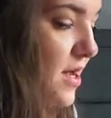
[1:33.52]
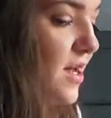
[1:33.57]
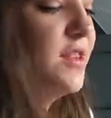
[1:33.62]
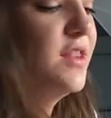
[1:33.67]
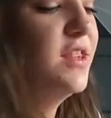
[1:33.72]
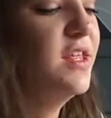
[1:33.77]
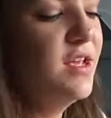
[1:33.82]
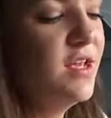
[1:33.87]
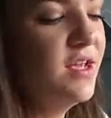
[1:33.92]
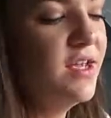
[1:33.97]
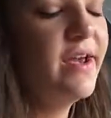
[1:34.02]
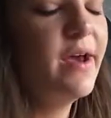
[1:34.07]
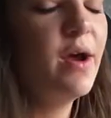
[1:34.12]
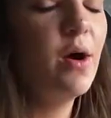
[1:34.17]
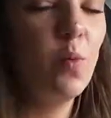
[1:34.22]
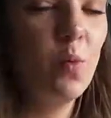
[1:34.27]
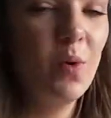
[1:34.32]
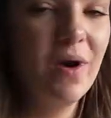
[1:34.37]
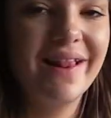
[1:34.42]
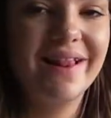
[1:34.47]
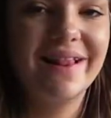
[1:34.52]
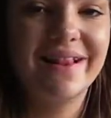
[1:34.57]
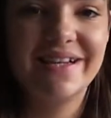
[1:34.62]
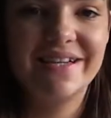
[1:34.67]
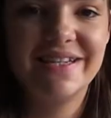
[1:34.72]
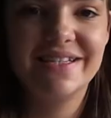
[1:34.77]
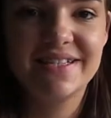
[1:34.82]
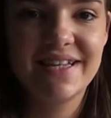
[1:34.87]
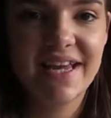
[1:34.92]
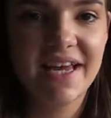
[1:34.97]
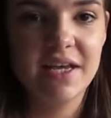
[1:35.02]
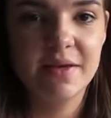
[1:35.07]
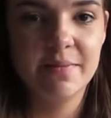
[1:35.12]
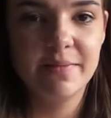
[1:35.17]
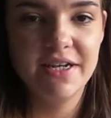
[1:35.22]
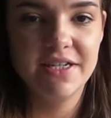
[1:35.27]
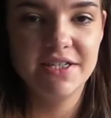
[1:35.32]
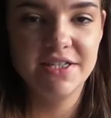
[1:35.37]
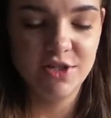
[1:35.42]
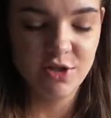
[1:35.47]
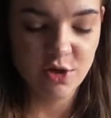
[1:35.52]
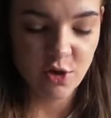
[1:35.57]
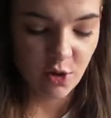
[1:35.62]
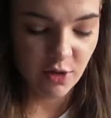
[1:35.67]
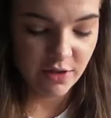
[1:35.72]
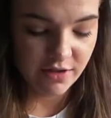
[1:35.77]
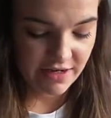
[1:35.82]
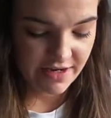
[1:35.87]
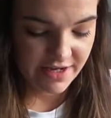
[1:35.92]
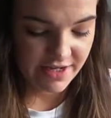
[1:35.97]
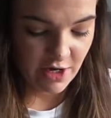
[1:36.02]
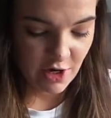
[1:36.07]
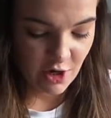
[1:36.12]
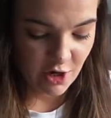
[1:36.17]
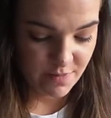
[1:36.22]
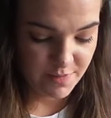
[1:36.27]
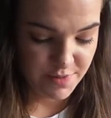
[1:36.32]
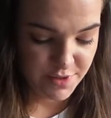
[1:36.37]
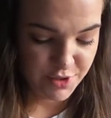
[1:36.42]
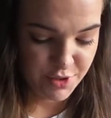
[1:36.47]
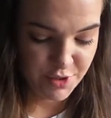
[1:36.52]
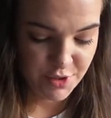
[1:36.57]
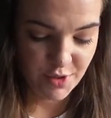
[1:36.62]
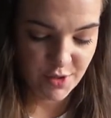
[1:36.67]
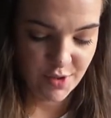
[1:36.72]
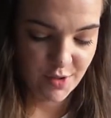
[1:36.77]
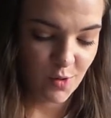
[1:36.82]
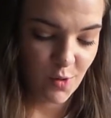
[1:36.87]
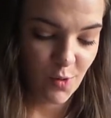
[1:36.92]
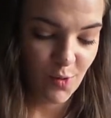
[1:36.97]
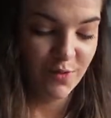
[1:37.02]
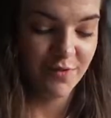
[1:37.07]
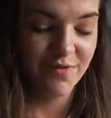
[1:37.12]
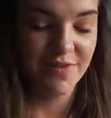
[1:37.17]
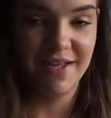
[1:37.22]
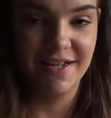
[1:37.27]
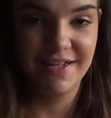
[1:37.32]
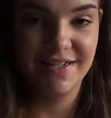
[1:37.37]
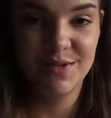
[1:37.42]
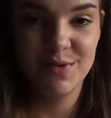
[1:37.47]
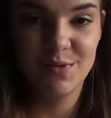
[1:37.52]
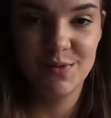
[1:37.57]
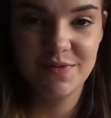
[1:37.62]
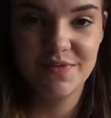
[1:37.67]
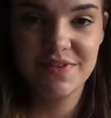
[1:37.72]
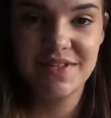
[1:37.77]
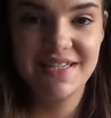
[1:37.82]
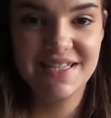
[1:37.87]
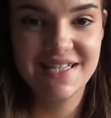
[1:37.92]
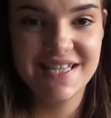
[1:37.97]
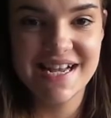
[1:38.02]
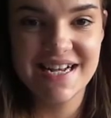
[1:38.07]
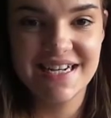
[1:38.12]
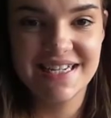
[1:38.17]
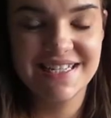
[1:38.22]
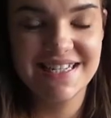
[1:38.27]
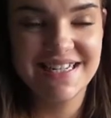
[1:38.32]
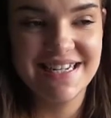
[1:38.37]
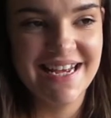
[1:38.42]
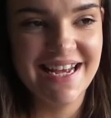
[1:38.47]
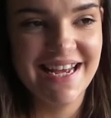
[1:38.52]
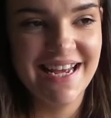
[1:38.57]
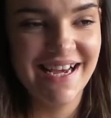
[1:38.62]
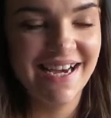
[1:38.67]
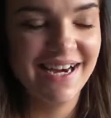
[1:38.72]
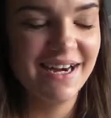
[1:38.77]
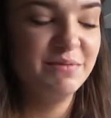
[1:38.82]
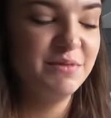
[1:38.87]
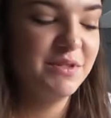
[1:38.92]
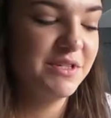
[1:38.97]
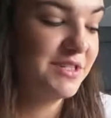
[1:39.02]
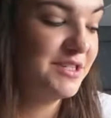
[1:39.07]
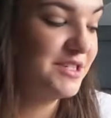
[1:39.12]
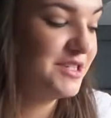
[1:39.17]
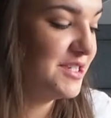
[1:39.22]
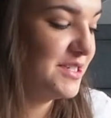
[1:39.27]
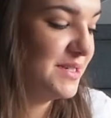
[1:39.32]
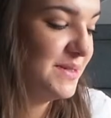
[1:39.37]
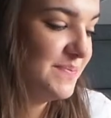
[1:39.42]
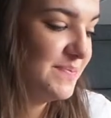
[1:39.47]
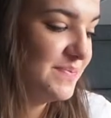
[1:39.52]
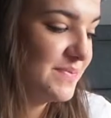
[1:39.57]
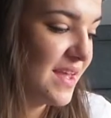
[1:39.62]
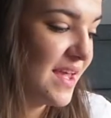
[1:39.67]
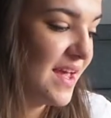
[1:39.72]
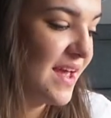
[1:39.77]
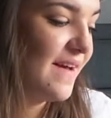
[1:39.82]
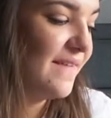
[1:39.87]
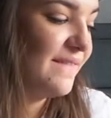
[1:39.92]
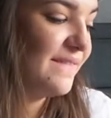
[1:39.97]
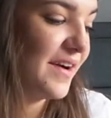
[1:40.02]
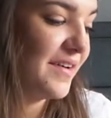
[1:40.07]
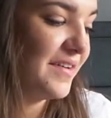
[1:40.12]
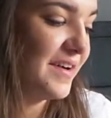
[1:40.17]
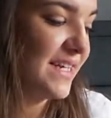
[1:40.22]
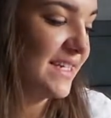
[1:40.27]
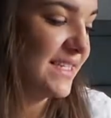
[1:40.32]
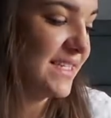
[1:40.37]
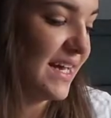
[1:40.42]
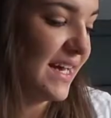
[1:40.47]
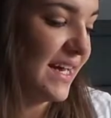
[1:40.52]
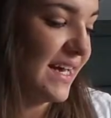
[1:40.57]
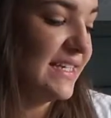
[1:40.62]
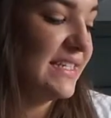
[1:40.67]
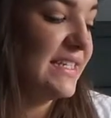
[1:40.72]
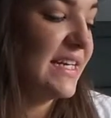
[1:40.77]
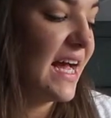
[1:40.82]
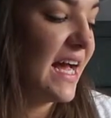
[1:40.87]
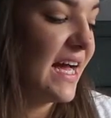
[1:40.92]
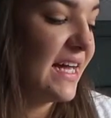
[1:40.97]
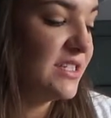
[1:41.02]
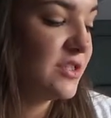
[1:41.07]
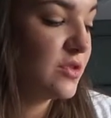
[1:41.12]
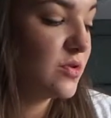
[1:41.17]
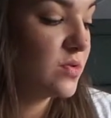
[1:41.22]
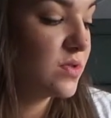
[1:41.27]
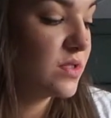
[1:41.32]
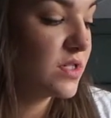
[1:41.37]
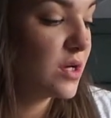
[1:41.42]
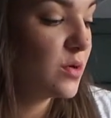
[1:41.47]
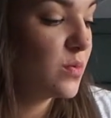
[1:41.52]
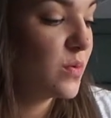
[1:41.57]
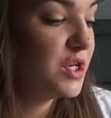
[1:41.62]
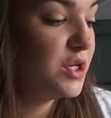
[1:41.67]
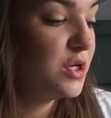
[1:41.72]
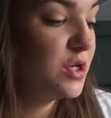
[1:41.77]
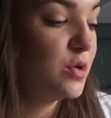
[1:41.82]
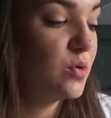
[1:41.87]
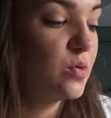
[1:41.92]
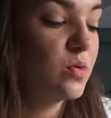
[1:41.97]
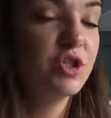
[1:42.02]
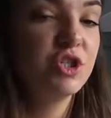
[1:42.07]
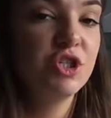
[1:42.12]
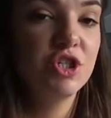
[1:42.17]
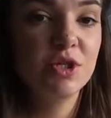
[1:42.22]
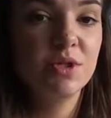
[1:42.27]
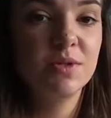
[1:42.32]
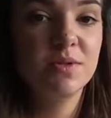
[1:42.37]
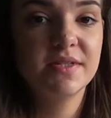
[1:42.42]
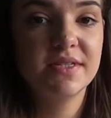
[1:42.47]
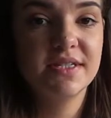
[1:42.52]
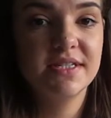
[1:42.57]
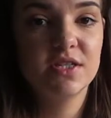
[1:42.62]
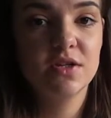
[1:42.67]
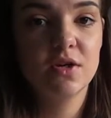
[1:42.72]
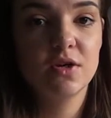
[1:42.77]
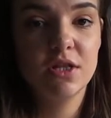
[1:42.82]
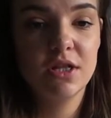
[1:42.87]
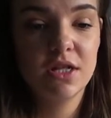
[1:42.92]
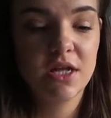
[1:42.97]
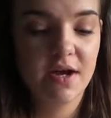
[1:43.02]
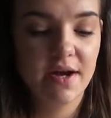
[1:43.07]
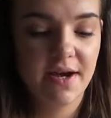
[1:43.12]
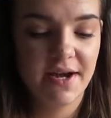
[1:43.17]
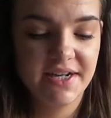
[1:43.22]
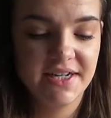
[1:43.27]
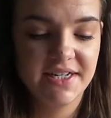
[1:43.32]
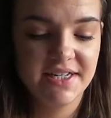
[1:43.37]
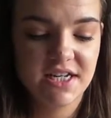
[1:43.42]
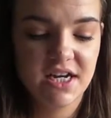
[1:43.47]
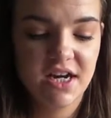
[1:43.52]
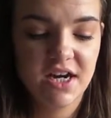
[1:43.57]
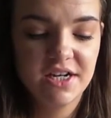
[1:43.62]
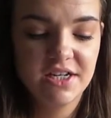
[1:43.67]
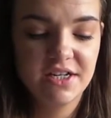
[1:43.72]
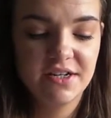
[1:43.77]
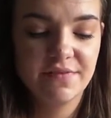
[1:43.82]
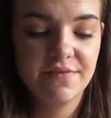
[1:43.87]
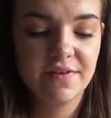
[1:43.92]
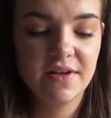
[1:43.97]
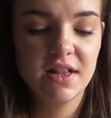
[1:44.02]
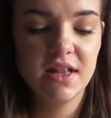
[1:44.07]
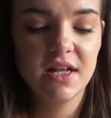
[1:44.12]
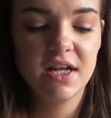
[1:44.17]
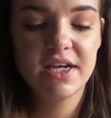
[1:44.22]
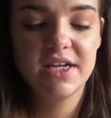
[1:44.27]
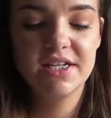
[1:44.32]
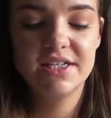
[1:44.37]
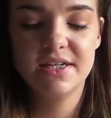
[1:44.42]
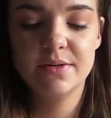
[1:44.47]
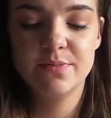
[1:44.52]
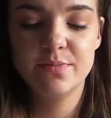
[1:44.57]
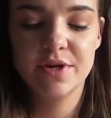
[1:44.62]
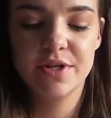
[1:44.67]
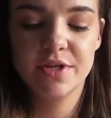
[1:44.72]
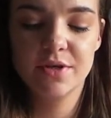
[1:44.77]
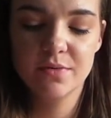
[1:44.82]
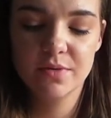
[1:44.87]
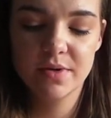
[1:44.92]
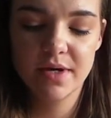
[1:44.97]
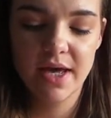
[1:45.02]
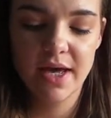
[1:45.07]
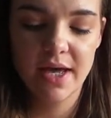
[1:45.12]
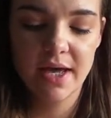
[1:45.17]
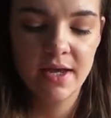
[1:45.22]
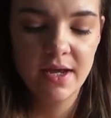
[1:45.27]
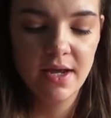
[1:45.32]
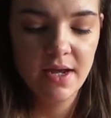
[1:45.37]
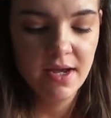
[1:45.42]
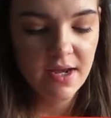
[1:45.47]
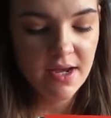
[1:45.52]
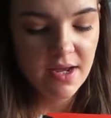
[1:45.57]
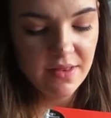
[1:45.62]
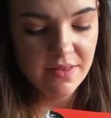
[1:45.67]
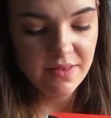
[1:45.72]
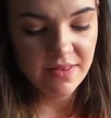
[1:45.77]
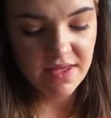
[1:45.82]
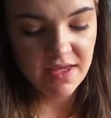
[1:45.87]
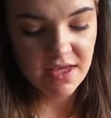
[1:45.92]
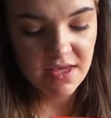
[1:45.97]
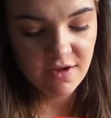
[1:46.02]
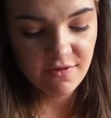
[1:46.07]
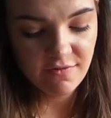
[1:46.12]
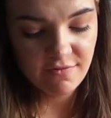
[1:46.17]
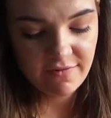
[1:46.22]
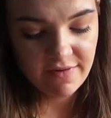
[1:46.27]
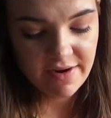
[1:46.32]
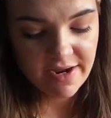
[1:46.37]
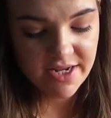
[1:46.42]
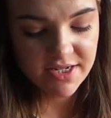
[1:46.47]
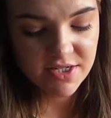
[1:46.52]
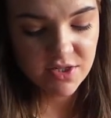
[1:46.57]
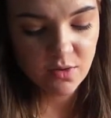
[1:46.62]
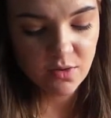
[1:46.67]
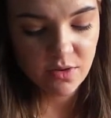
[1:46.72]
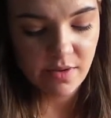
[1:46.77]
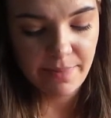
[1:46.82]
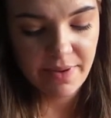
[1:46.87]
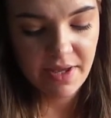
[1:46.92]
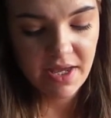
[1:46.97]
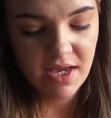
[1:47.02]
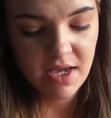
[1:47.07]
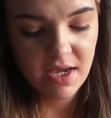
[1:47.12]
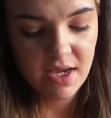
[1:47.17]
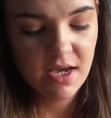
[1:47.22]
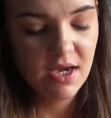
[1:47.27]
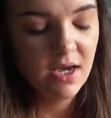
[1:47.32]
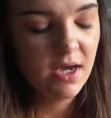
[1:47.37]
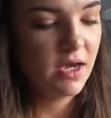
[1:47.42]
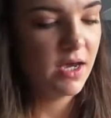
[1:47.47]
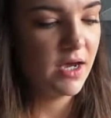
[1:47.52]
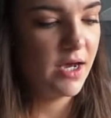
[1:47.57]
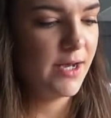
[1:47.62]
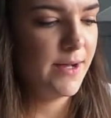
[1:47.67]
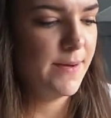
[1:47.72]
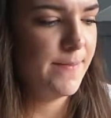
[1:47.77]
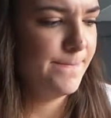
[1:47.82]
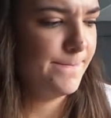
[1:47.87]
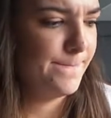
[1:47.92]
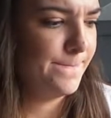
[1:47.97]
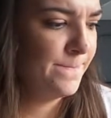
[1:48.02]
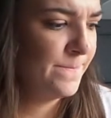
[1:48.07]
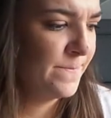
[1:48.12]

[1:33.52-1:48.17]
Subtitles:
The will it's taken me to not like open all of these things in here. I'm just very excited. And also when you choose this online, it's kind of a lucky dip where you'll get the red or the pink, I